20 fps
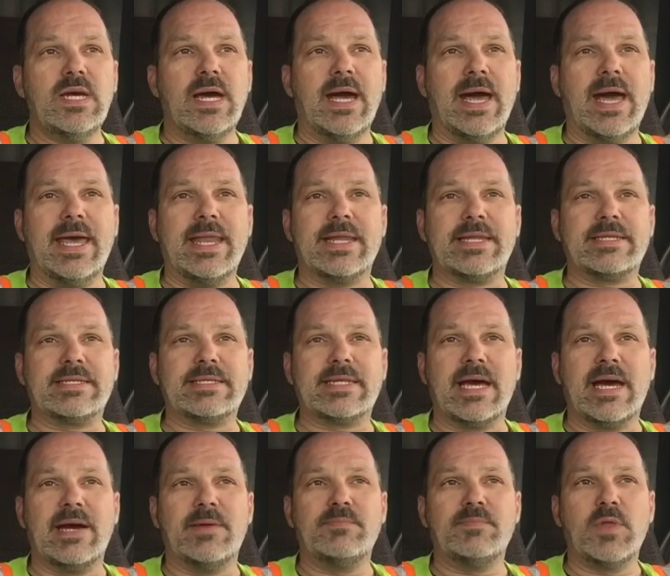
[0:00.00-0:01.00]
I had it
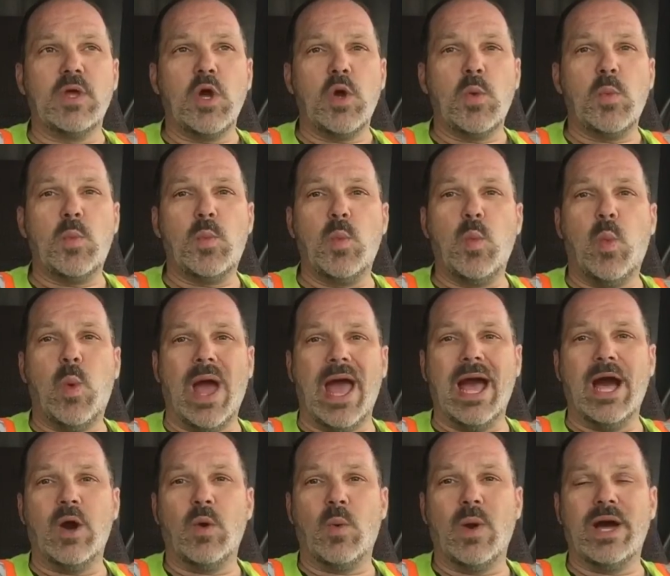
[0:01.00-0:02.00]

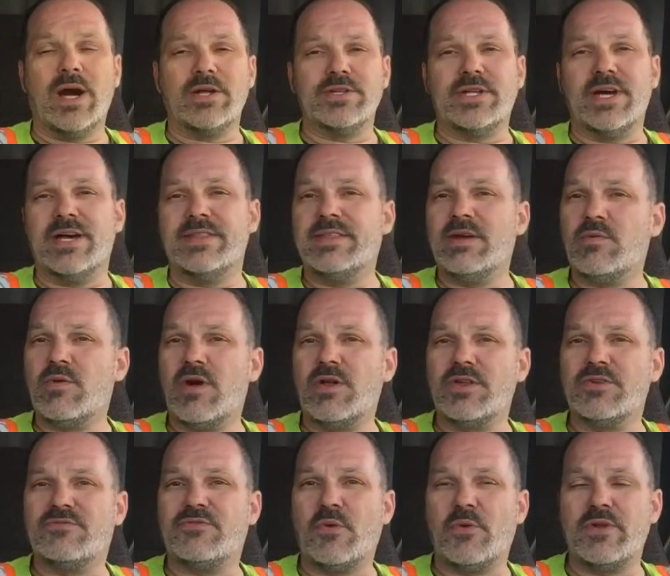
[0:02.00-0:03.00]
well done. They were
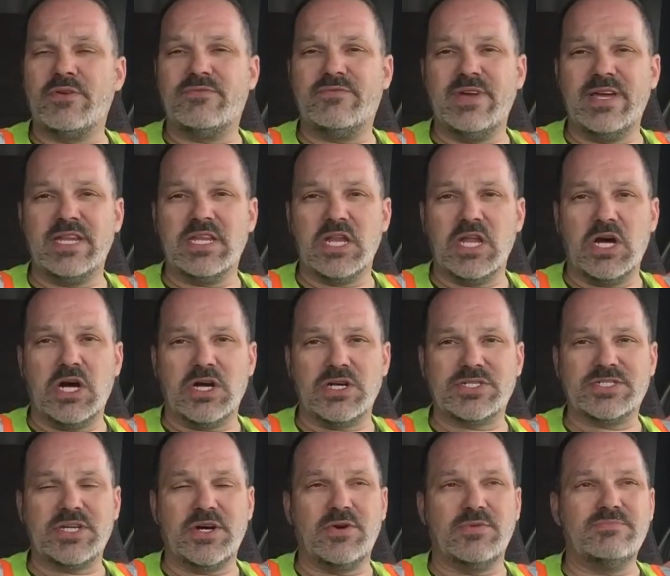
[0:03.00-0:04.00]
only 40 feet long,
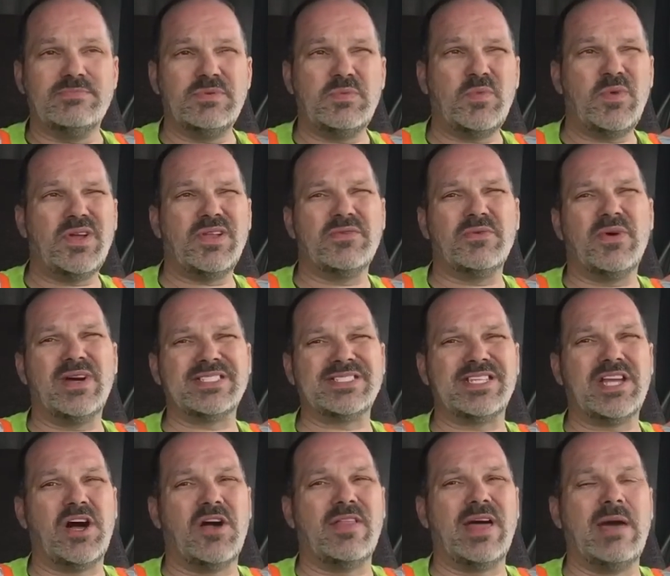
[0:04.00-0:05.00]
so it really
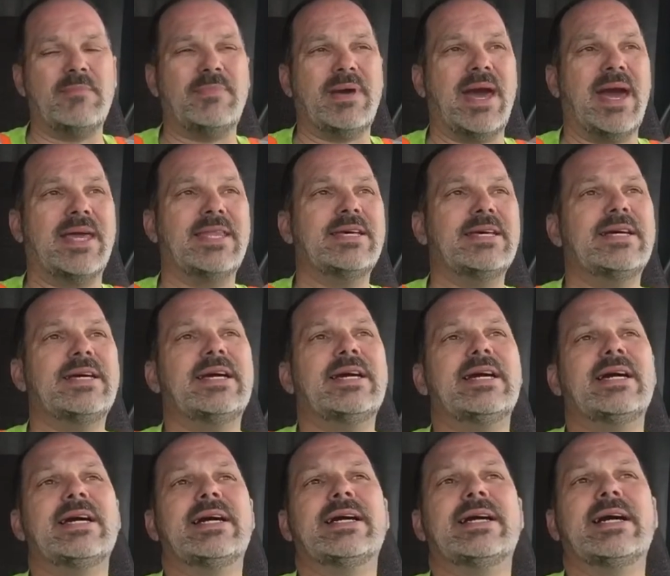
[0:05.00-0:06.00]
wasn't all that bad.
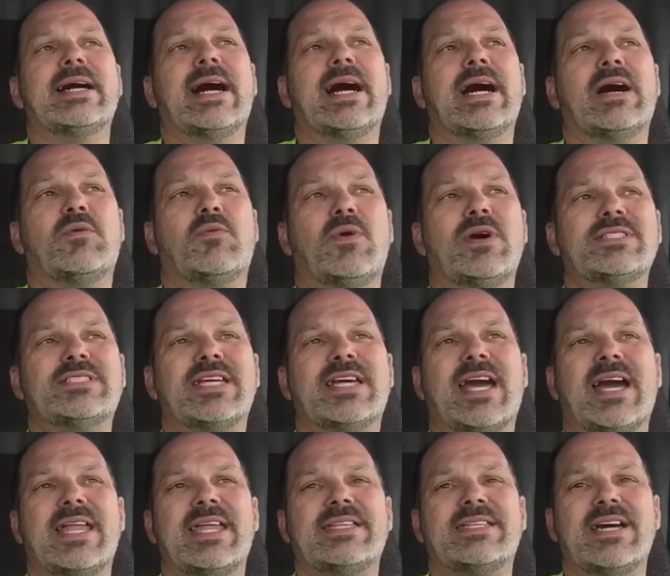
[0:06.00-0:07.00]
Once I
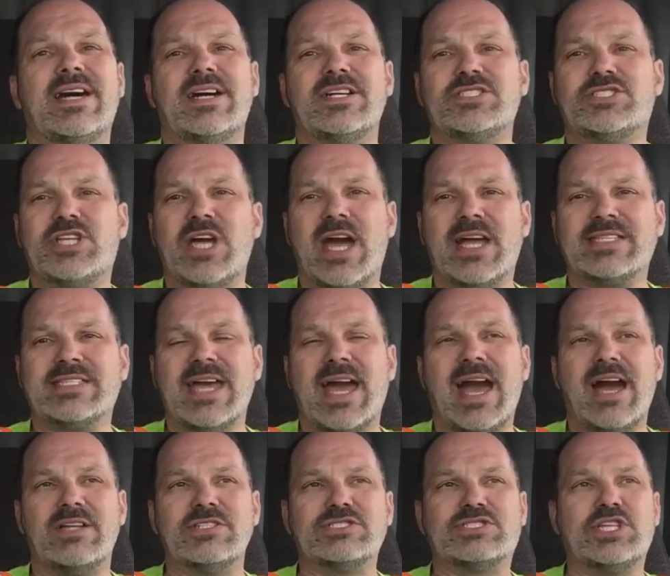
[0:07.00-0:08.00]
got it done, checked
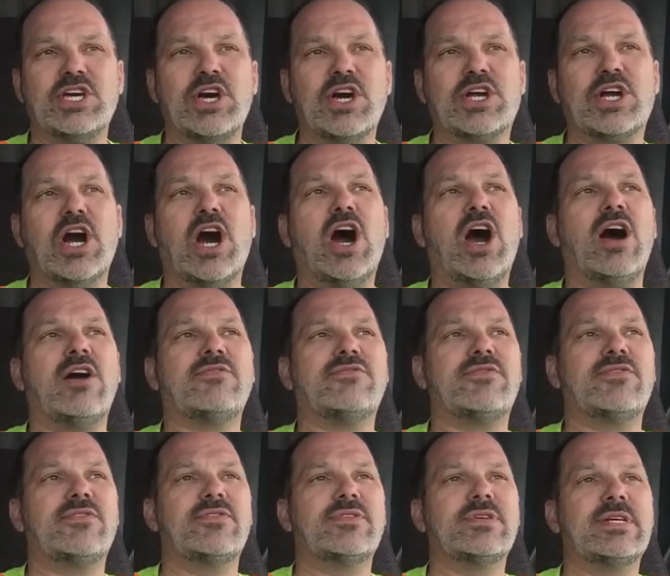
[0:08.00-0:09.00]
out, and took
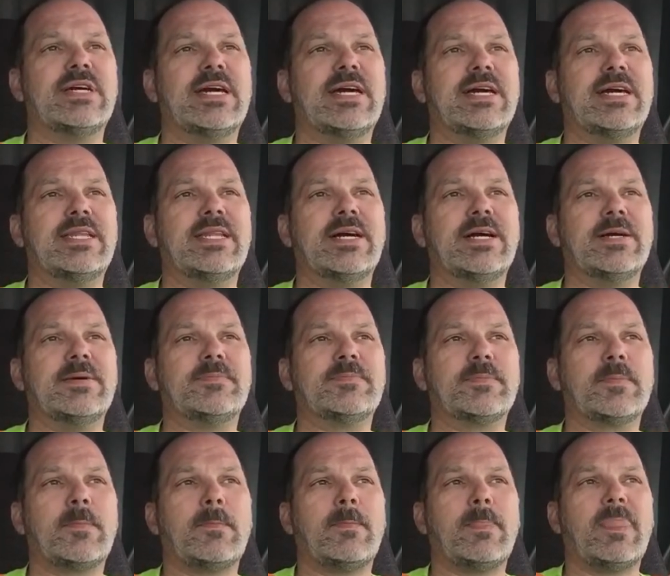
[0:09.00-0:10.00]
off, and
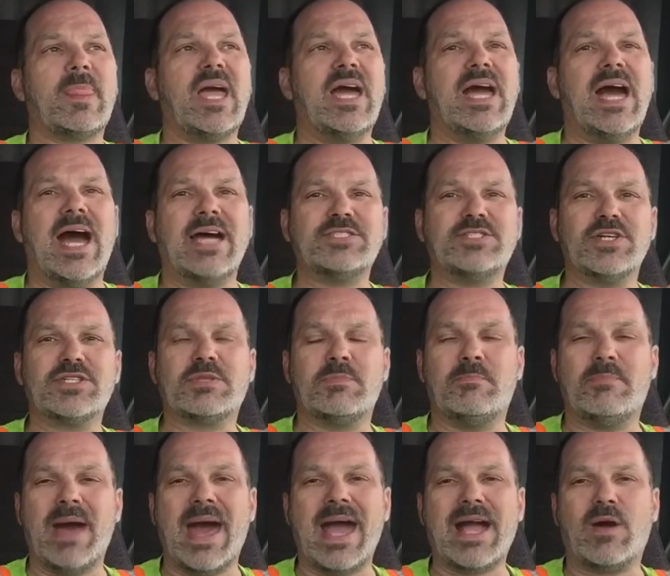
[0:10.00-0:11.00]
I took the
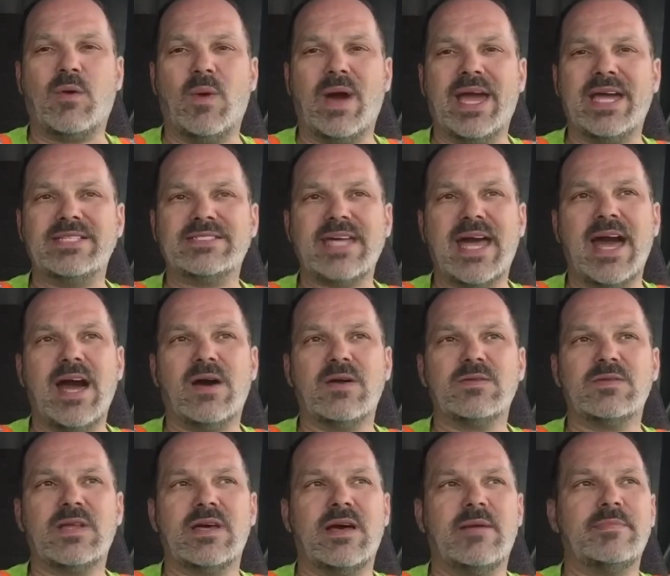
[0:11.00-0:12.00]
back ways
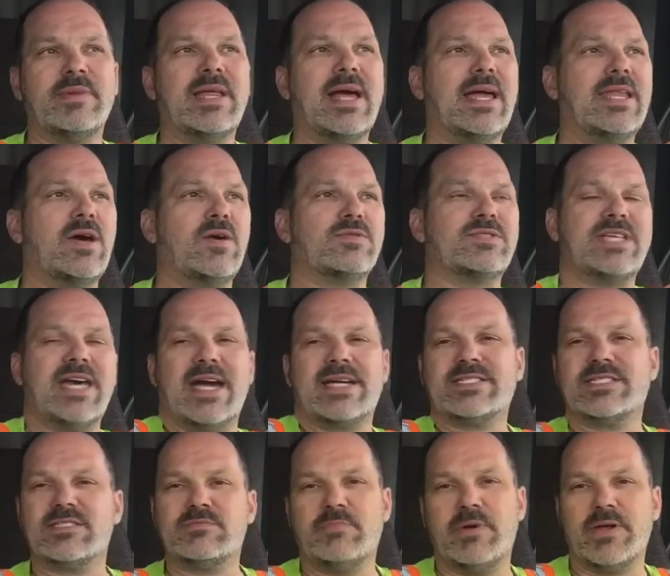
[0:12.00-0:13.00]
out. I mean, I know
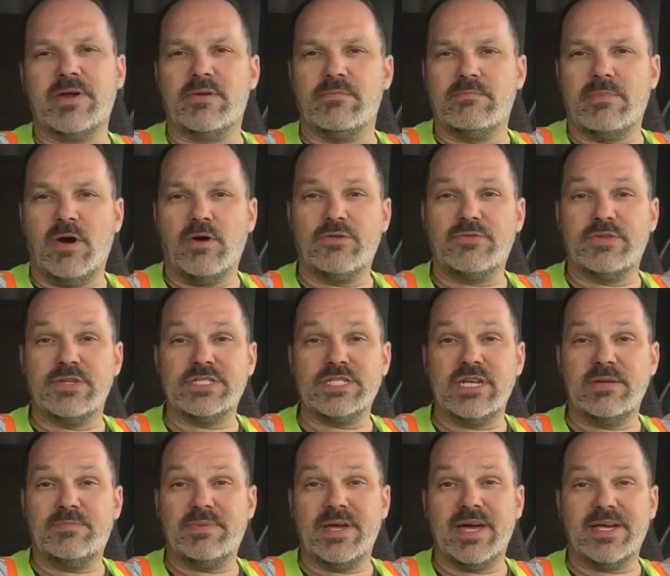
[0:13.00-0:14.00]
Texas better than both the
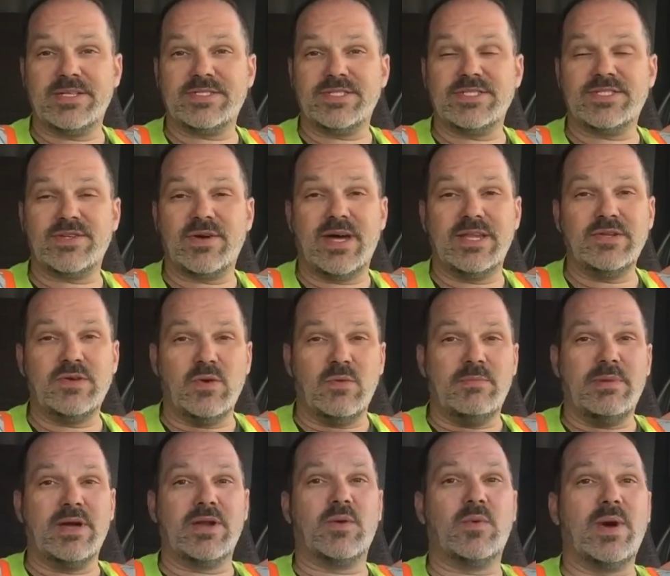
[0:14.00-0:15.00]
GPSs, so I knew a
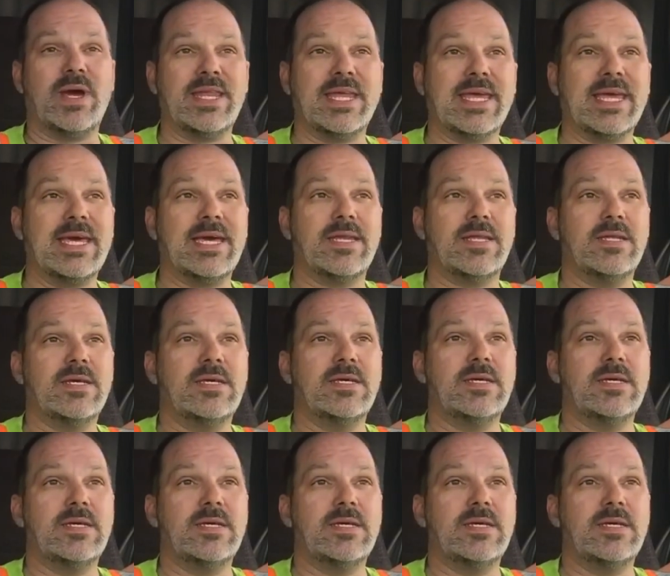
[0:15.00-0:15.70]
better way to get